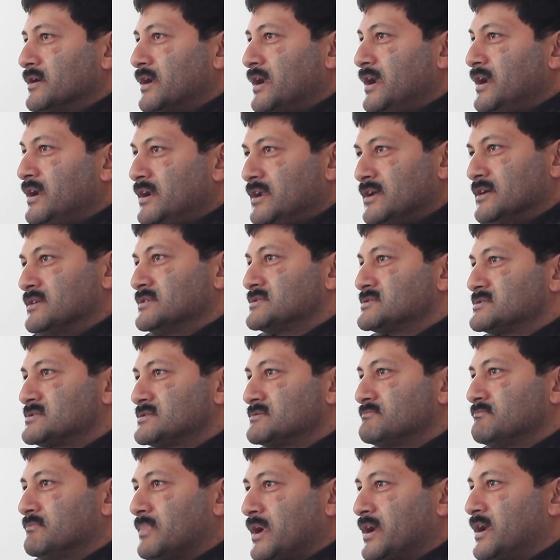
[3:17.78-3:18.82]

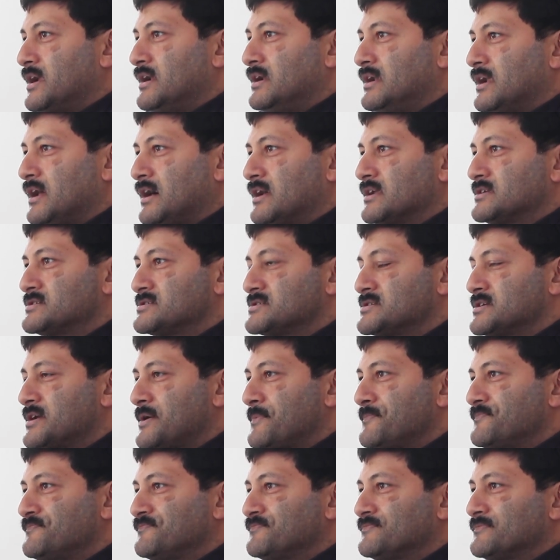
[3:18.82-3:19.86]
Indians, by and large,
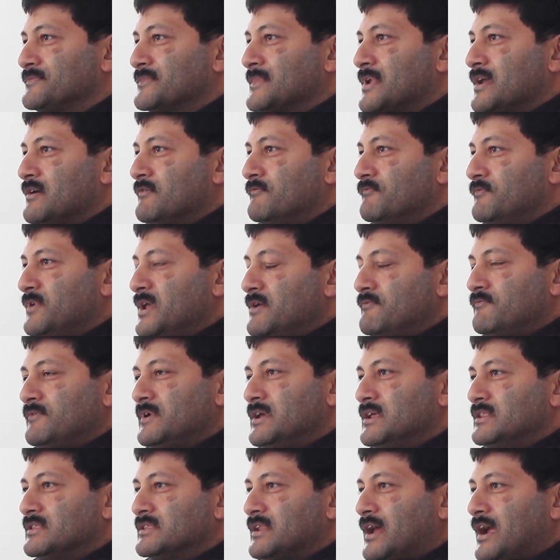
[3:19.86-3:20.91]
we
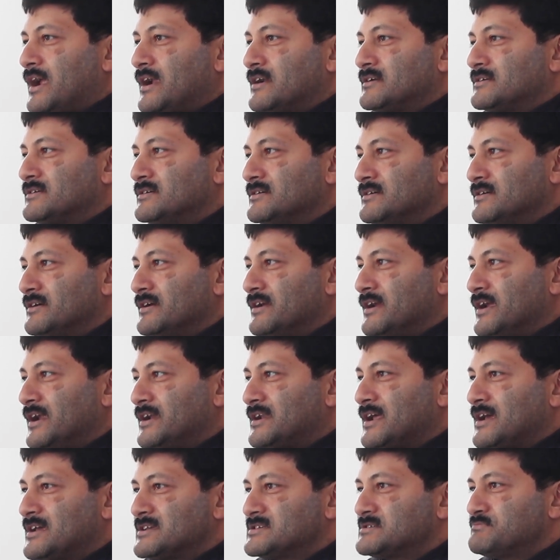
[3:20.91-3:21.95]
feel that it
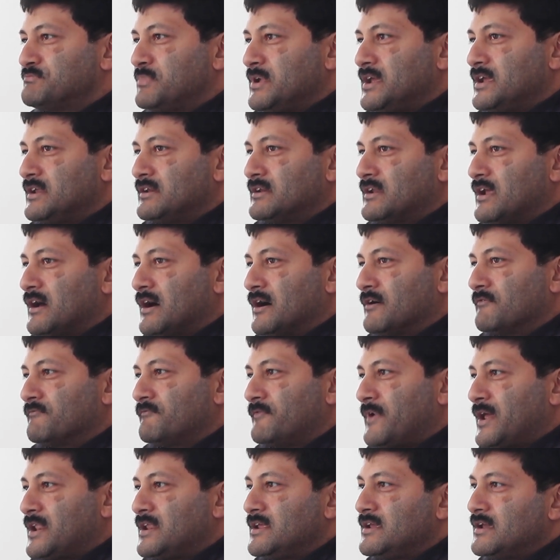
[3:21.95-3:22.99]
has been a
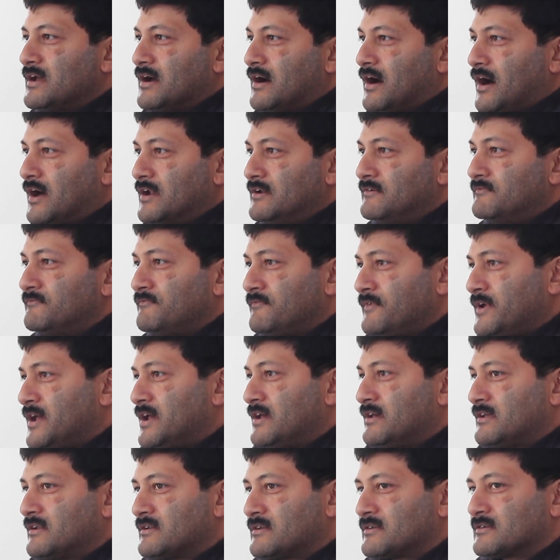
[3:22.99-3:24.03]
very
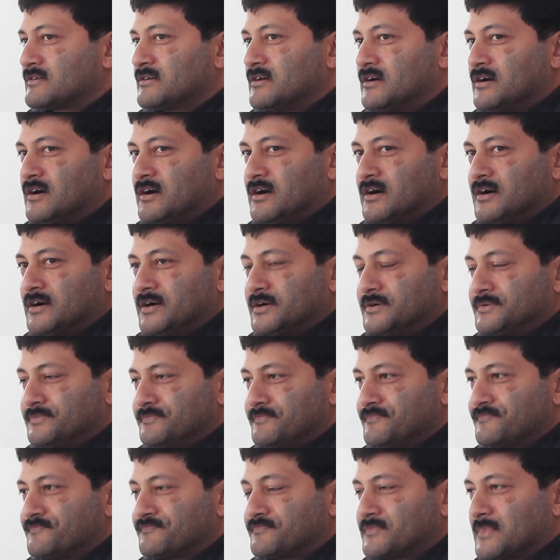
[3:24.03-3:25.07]
unfair
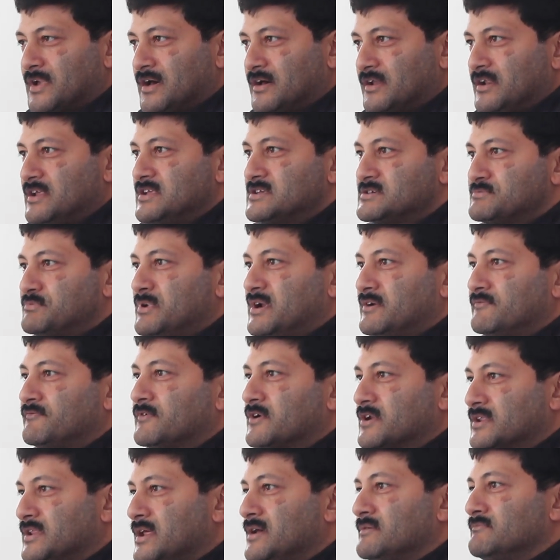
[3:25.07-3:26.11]
arrangement
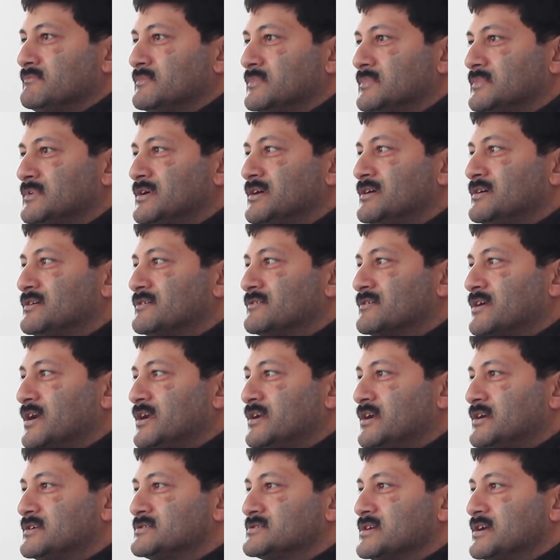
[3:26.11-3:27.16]
for them, right?
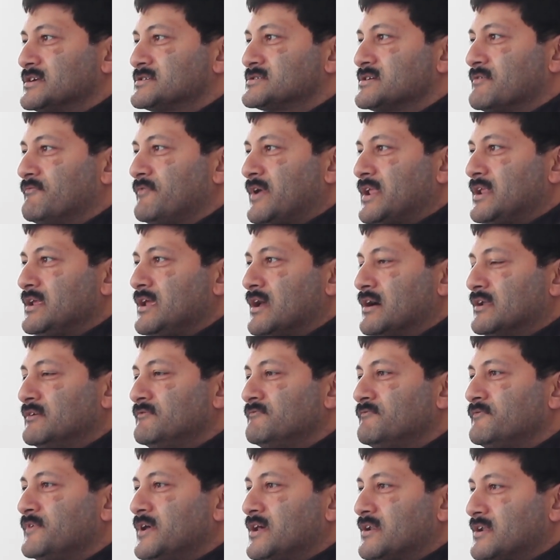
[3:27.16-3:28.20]
It's a very
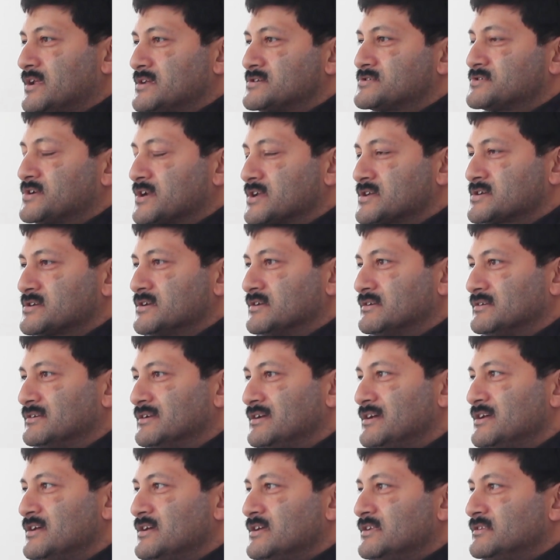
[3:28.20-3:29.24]
unfair restriction
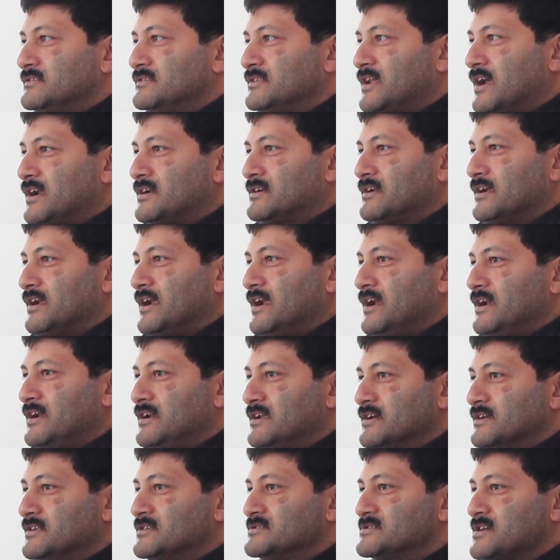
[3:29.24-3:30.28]
that
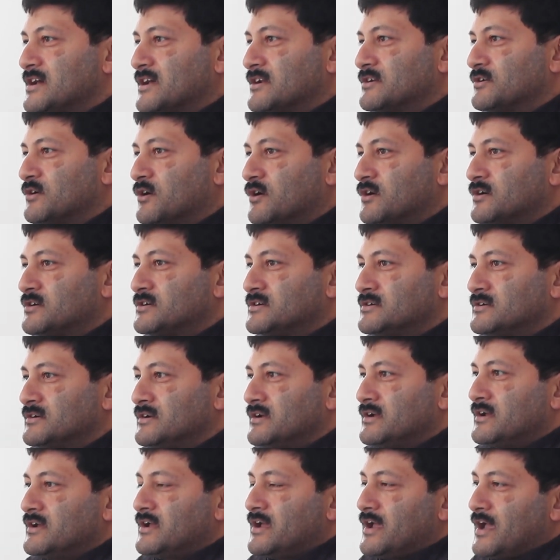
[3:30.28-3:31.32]
Indians are not
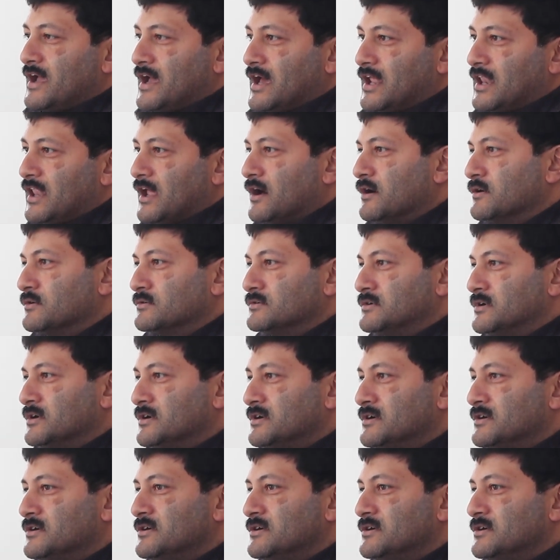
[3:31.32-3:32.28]
allowed